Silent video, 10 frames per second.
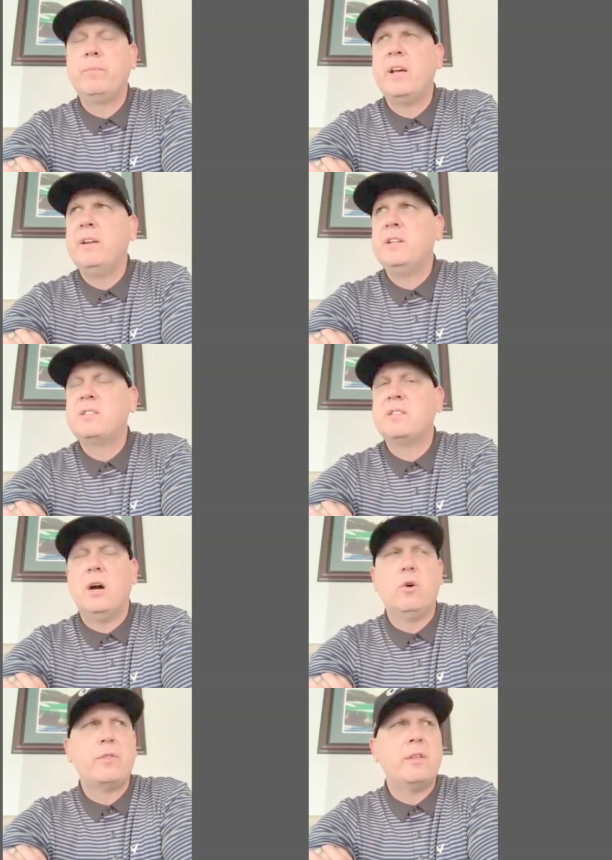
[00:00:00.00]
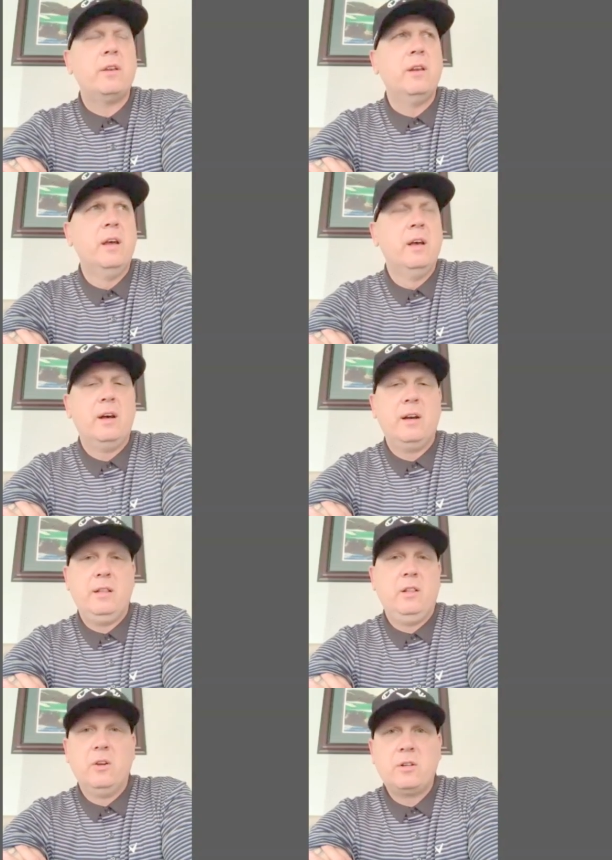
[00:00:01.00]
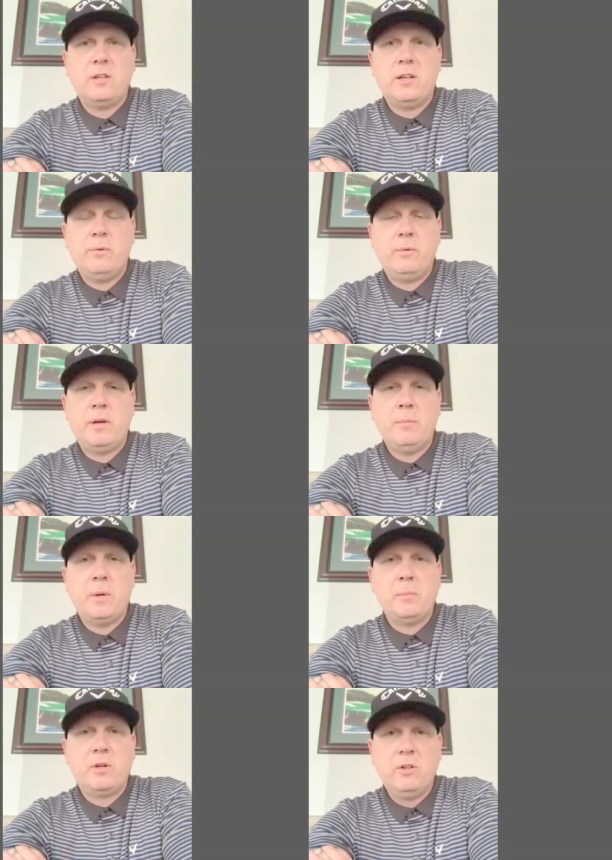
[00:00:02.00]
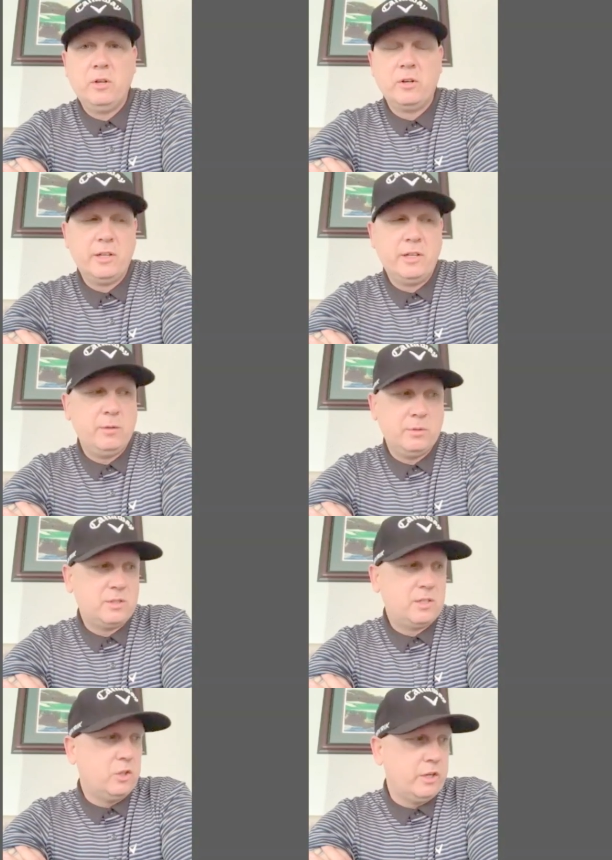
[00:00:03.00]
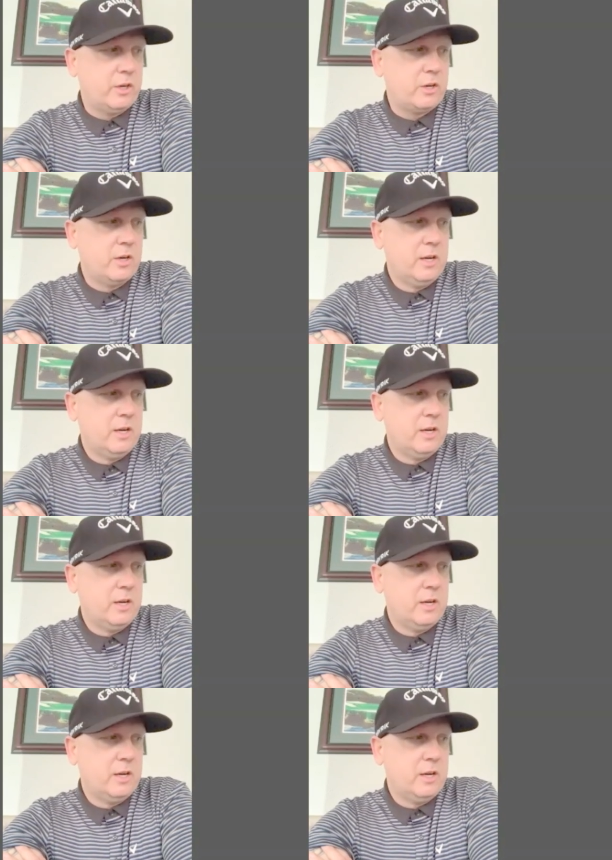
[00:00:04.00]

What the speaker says: heading south. And I looked. I remember clearly. It was clear.